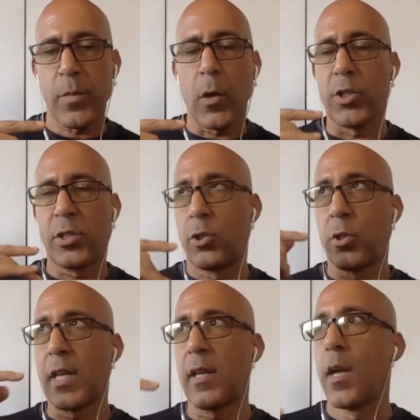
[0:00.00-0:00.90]
or
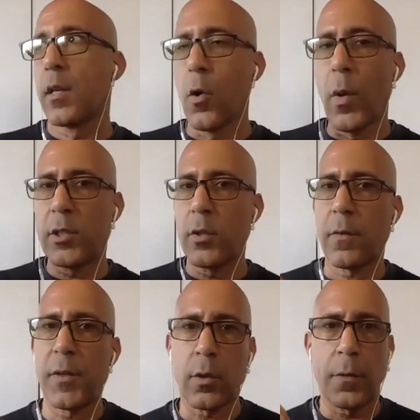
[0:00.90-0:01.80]
should say, going to their
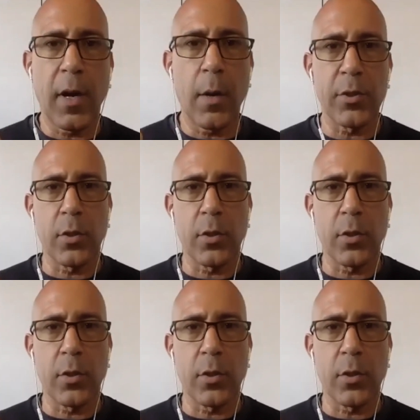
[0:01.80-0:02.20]
physical therapist,